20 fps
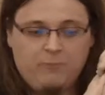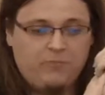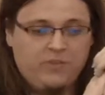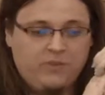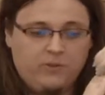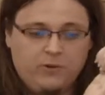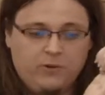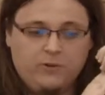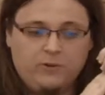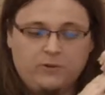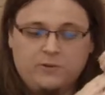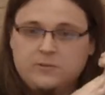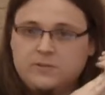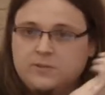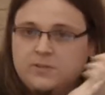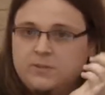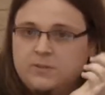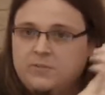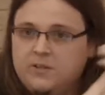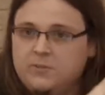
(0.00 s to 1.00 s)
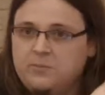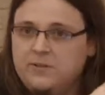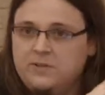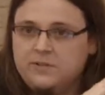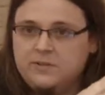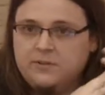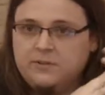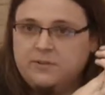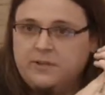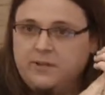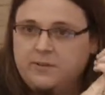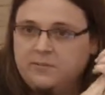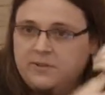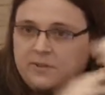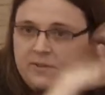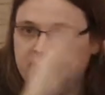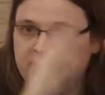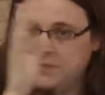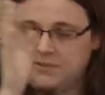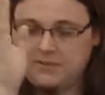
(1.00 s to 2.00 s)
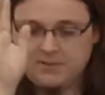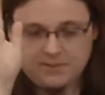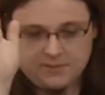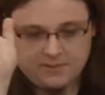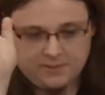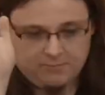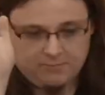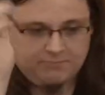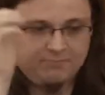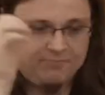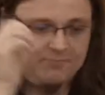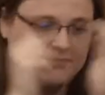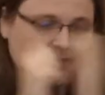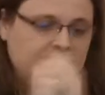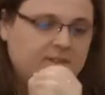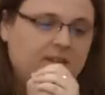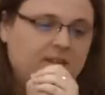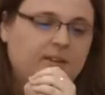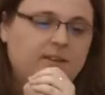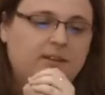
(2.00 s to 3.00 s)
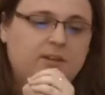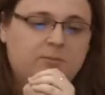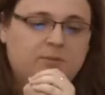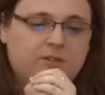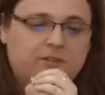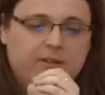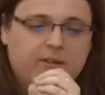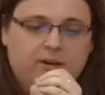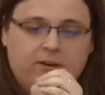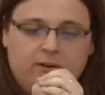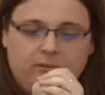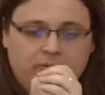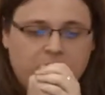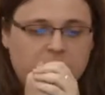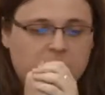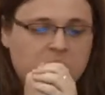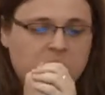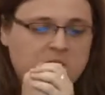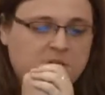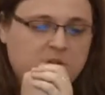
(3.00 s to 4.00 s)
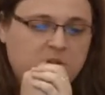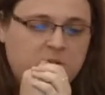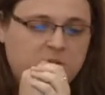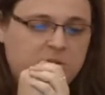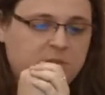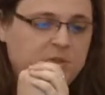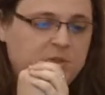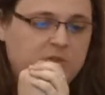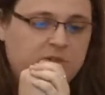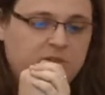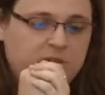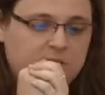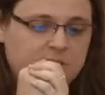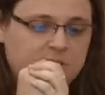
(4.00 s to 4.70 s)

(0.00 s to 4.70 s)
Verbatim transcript: if you're not on Steam, that means your game doesn't exist. But there are, of course, other digital